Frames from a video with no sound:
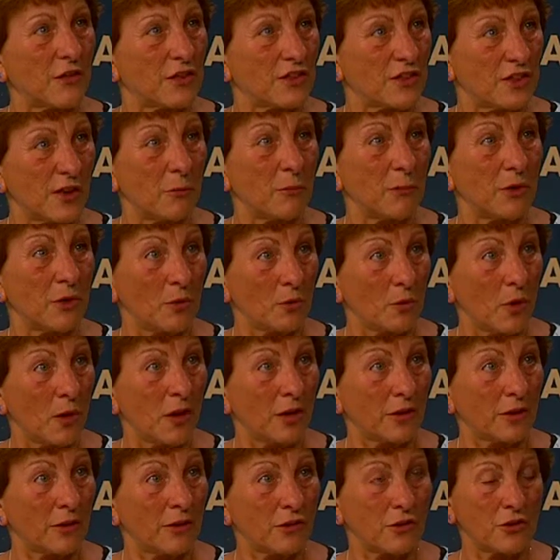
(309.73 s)
Is something
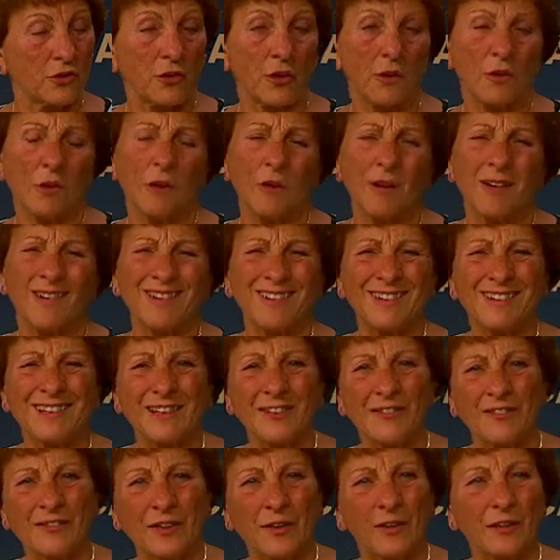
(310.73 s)
wrong? And she'll go,
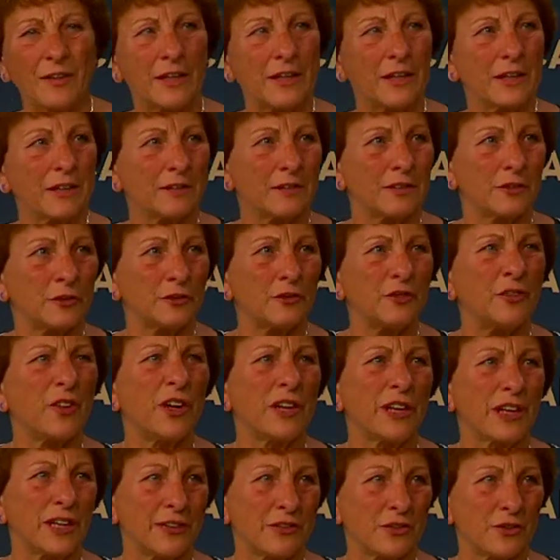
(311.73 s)
I felt like a little
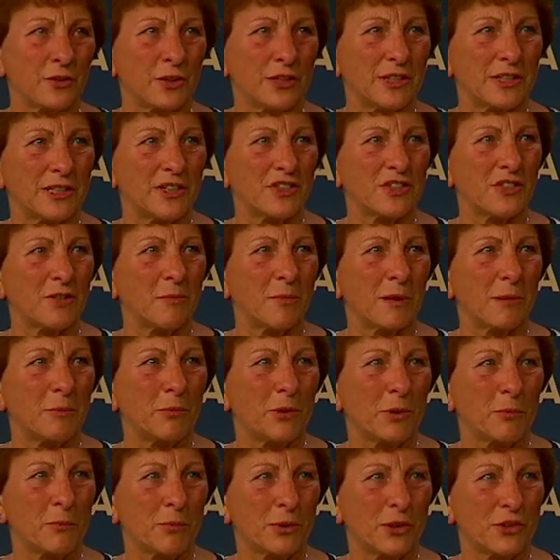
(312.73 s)
funny, so I tested my
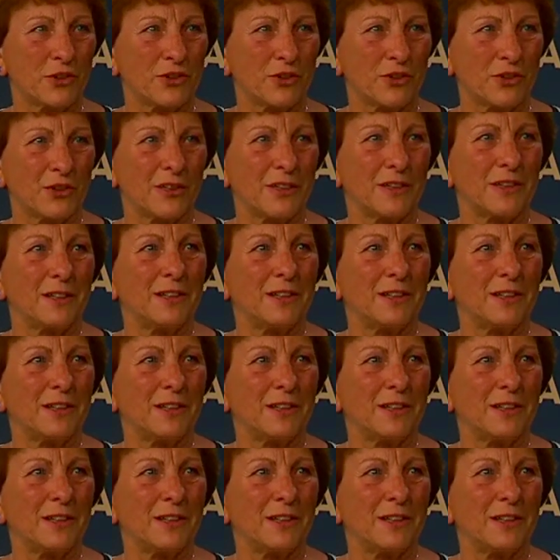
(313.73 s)
blood pressure.